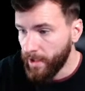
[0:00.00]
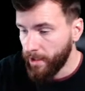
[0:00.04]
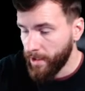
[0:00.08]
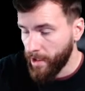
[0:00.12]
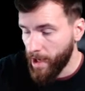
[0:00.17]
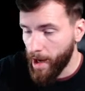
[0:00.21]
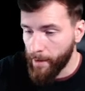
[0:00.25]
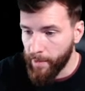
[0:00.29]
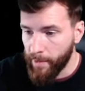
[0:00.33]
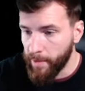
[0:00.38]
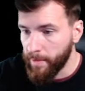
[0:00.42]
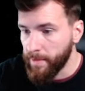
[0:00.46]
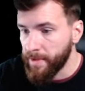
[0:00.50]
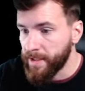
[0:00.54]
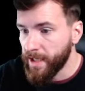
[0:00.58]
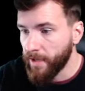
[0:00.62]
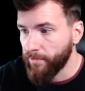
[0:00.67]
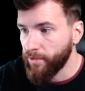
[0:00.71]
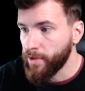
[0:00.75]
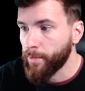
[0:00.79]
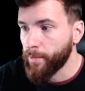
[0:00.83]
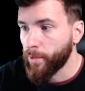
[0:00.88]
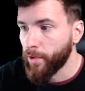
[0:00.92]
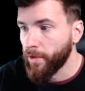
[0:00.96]
I'm going to be
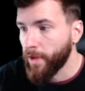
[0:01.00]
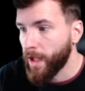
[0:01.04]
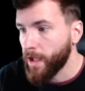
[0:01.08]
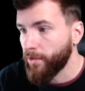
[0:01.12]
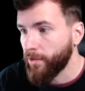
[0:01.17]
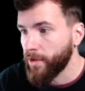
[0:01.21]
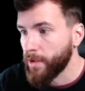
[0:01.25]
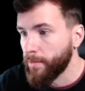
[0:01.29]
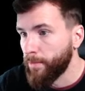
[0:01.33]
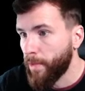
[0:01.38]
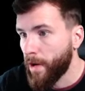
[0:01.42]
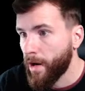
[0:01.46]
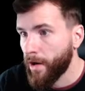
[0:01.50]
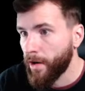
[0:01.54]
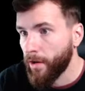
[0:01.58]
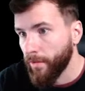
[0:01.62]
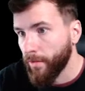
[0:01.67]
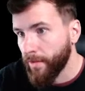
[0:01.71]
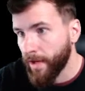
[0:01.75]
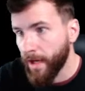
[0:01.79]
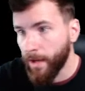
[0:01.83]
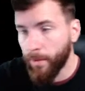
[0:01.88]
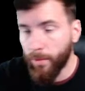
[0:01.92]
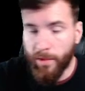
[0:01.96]
definitely more likely to borrow
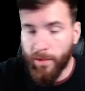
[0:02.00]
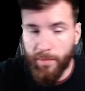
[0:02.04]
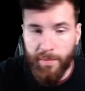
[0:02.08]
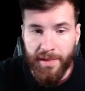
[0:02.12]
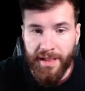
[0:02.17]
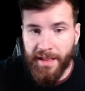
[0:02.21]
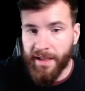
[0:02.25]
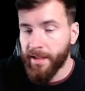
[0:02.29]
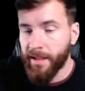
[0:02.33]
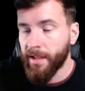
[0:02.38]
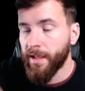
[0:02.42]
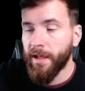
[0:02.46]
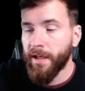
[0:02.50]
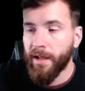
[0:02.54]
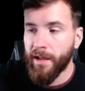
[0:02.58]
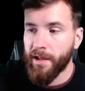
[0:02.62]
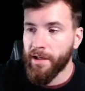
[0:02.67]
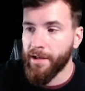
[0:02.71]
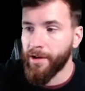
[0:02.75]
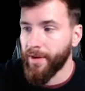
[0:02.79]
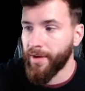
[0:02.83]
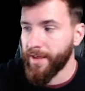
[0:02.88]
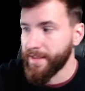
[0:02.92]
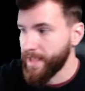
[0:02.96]
than I would be,
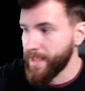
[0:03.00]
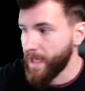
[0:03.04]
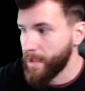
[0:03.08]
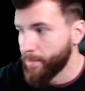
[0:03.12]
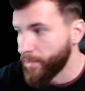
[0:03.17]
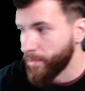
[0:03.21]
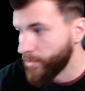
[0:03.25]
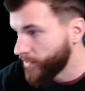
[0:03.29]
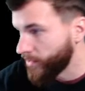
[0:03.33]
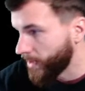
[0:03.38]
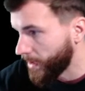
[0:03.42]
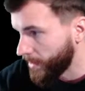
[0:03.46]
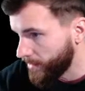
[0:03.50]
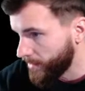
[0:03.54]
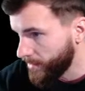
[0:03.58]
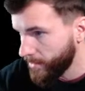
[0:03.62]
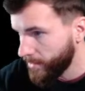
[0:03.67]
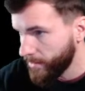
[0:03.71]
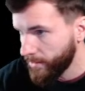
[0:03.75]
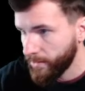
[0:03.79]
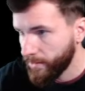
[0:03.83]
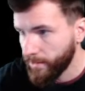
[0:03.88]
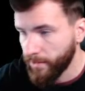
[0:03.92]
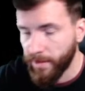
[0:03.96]
at 10%.
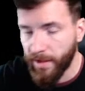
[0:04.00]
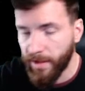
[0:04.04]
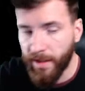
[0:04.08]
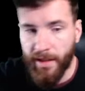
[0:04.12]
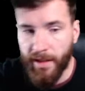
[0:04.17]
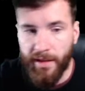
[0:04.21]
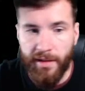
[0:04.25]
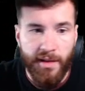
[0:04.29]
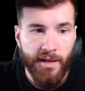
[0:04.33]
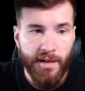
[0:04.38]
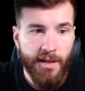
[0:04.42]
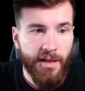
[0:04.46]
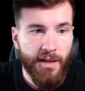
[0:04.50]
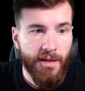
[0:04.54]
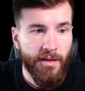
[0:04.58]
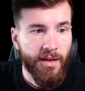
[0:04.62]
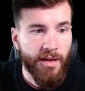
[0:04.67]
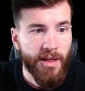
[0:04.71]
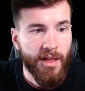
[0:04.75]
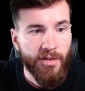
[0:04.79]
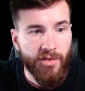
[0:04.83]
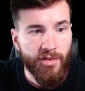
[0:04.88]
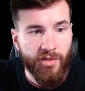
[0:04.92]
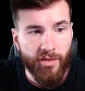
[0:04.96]
Okay, and
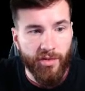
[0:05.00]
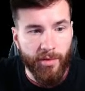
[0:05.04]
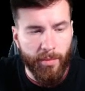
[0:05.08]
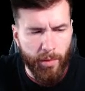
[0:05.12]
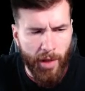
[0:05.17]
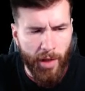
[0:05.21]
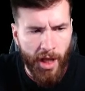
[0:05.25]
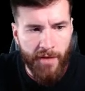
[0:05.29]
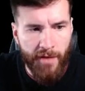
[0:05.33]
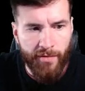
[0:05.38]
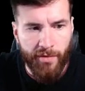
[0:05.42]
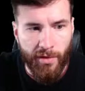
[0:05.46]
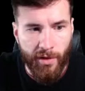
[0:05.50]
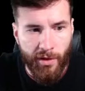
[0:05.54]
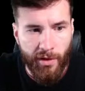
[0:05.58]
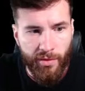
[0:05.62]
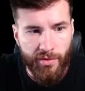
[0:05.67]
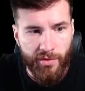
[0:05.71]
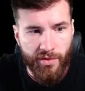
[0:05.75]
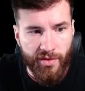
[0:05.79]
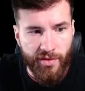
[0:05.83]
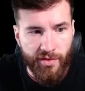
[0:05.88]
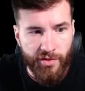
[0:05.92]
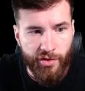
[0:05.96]
again, supply for
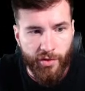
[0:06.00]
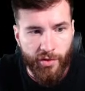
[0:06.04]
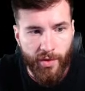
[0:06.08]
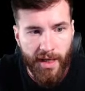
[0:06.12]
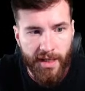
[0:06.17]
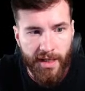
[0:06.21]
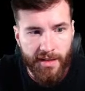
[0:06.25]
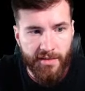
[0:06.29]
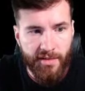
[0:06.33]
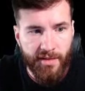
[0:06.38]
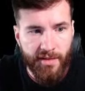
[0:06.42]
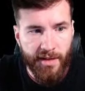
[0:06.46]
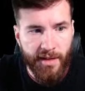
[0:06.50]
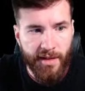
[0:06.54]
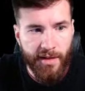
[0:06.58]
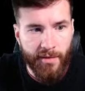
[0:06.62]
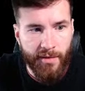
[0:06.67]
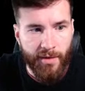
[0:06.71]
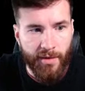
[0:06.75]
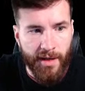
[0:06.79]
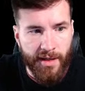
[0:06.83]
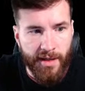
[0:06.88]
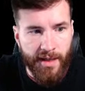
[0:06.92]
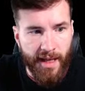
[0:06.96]
loans is direct,
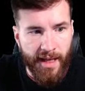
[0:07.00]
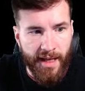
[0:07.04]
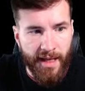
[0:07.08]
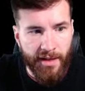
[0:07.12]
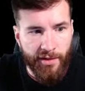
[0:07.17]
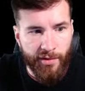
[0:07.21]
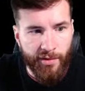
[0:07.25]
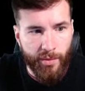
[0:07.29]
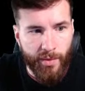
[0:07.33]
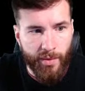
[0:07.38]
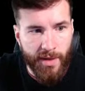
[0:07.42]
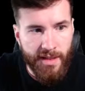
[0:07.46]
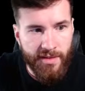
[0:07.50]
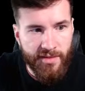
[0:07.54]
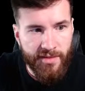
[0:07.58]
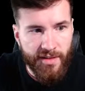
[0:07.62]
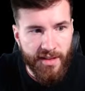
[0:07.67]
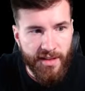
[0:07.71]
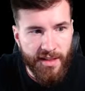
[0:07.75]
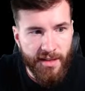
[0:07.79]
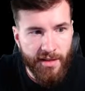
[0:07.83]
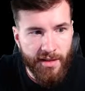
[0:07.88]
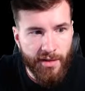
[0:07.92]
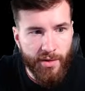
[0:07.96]
right? As rates
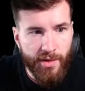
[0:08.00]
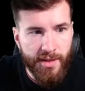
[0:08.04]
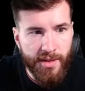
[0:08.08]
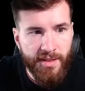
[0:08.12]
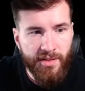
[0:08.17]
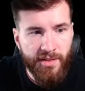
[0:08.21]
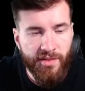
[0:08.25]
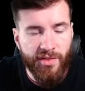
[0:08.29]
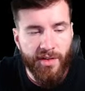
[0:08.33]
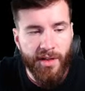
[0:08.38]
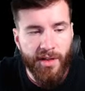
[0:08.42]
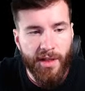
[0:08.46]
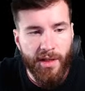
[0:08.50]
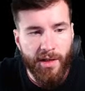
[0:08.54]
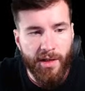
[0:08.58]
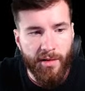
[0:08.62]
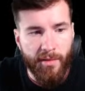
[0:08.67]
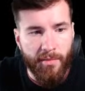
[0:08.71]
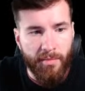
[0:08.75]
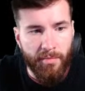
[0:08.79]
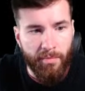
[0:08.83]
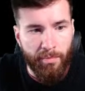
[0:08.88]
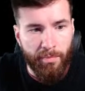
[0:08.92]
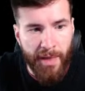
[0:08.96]
increase,
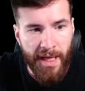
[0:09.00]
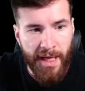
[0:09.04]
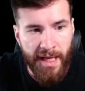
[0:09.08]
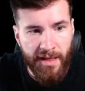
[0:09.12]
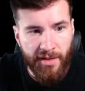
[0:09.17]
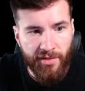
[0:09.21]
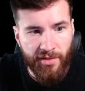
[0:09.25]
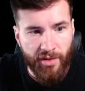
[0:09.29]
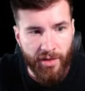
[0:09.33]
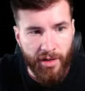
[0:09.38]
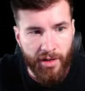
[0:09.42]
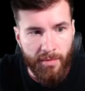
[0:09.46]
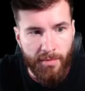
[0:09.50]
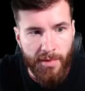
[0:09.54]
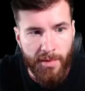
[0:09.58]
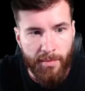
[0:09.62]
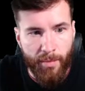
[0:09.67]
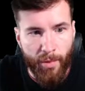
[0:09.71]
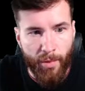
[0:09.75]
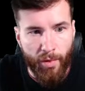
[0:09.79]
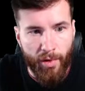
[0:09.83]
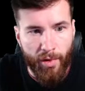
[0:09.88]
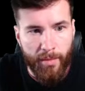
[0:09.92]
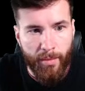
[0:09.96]
banks are going to be
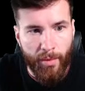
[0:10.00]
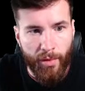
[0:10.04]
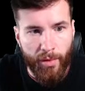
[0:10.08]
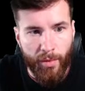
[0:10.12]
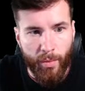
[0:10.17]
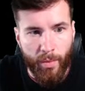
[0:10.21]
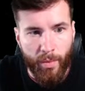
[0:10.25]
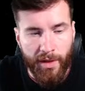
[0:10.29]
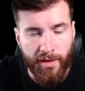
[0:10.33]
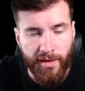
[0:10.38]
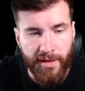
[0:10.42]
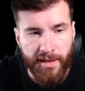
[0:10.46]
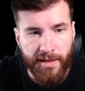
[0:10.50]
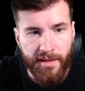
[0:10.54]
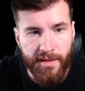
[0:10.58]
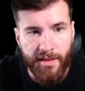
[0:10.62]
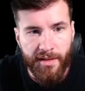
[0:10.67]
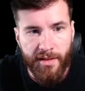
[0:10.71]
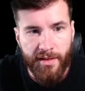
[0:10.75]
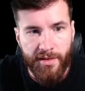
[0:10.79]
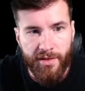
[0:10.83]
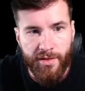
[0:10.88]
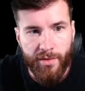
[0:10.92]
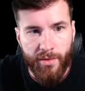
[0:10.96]
more and more willing
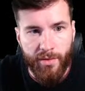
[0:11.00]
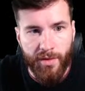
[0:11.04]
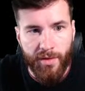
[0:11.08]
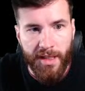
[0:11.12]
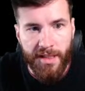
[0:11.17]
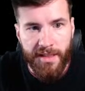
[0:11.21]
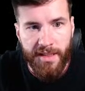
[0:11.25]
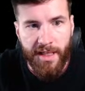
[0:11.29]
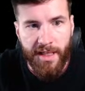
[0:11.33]
to lend